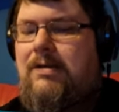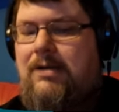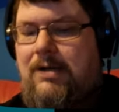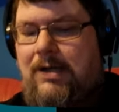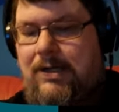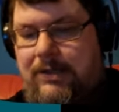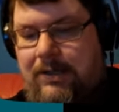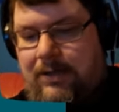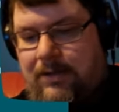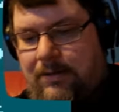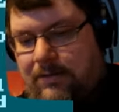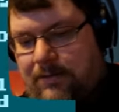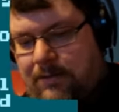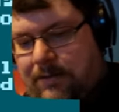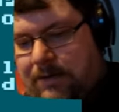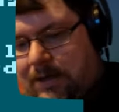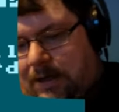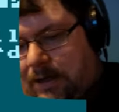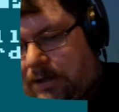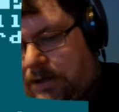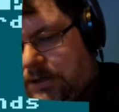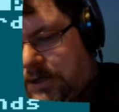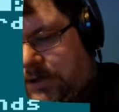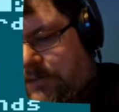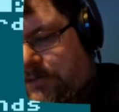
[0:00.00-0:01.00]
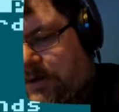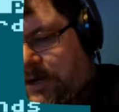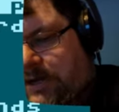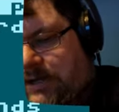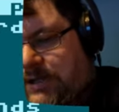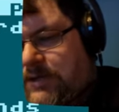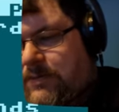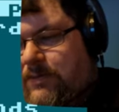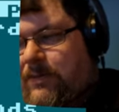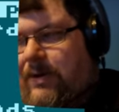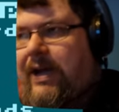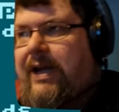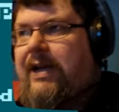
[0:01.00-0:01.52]
I don't think she
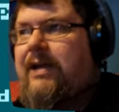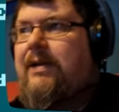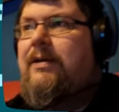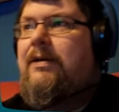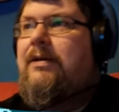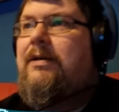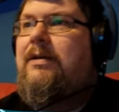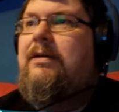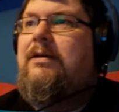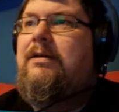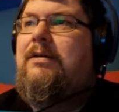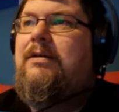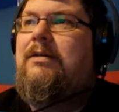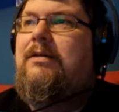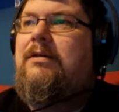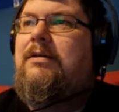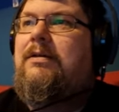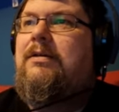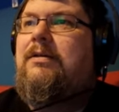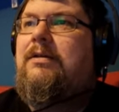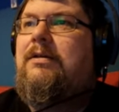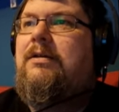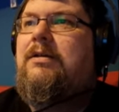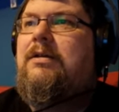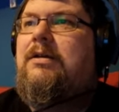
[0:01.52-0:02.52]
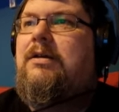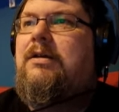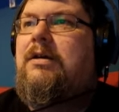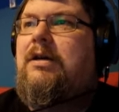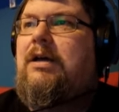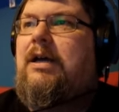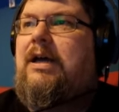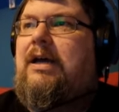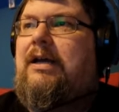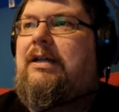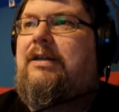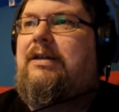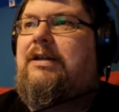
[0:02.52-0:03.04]
runs away.
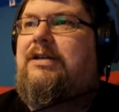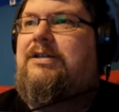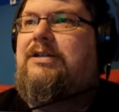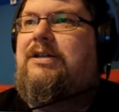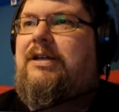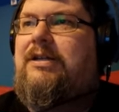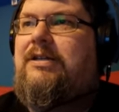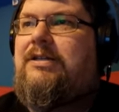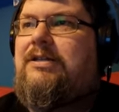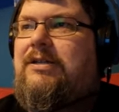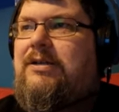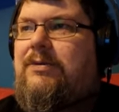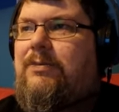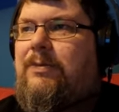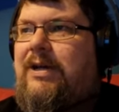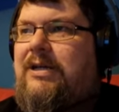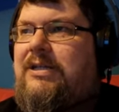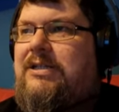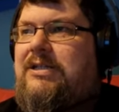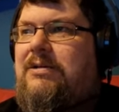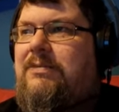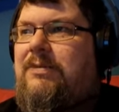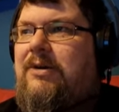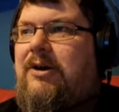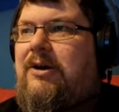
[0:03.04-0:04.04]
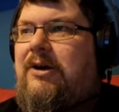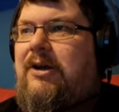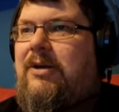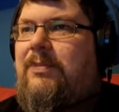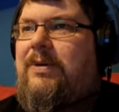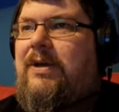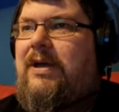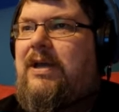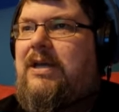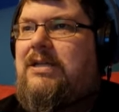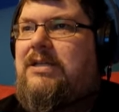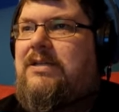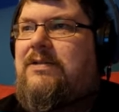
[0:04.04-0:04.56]
Ah, there she is. To the west, Tamara
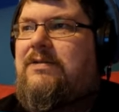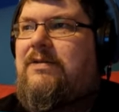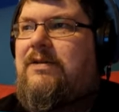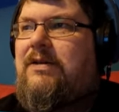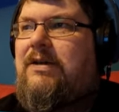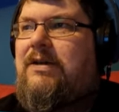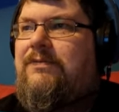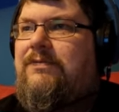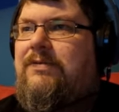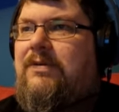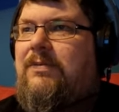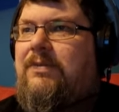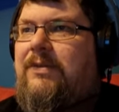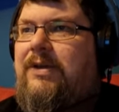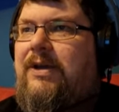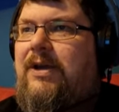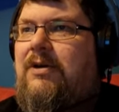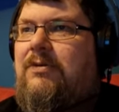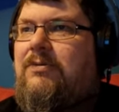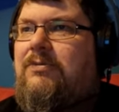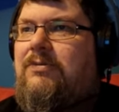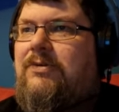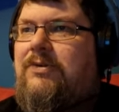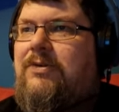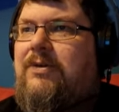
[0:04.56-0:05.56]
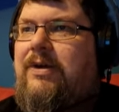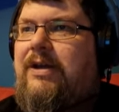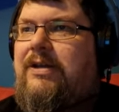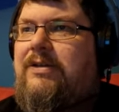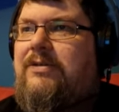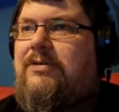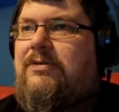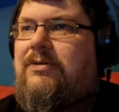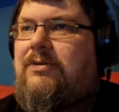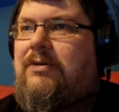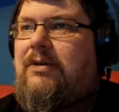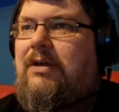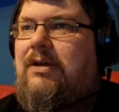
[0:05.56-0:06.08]
appears from the old Great
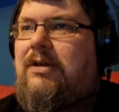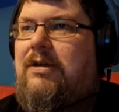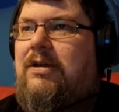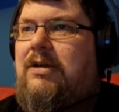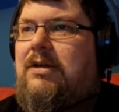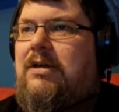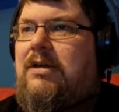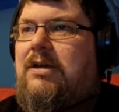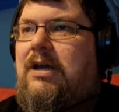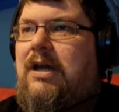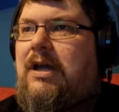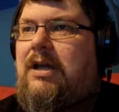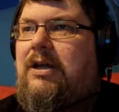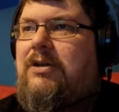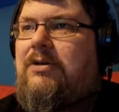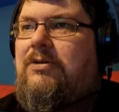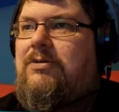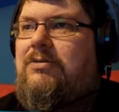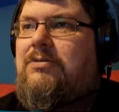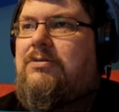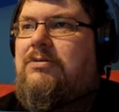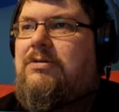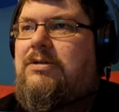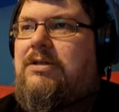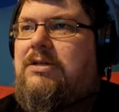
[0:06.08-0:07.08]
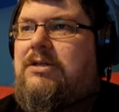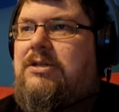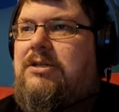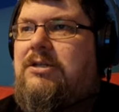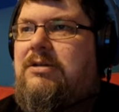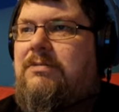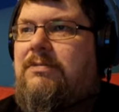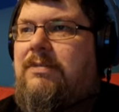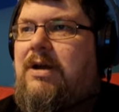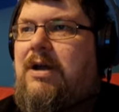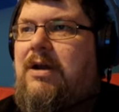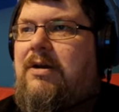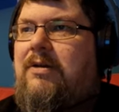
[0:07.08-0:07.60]
Hall. Accused
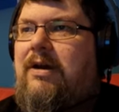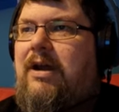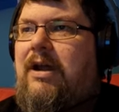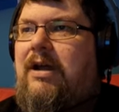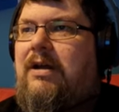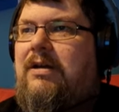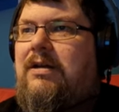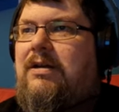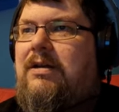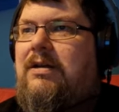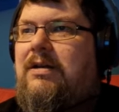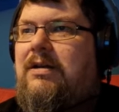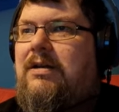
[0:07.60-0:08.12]
Tamara.